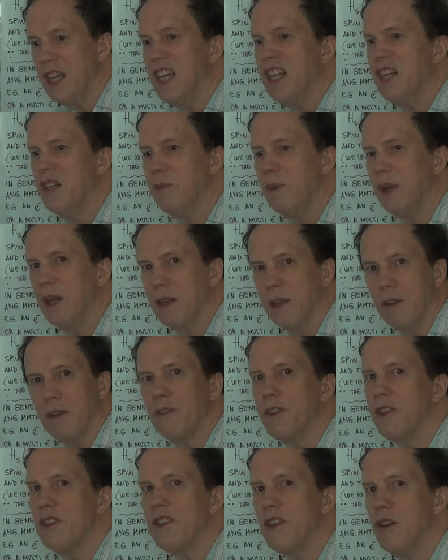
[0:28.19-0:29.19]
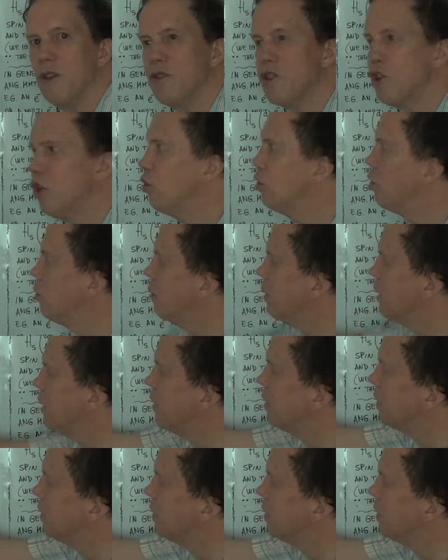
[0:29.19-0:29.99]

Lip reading: independent, if there's no term in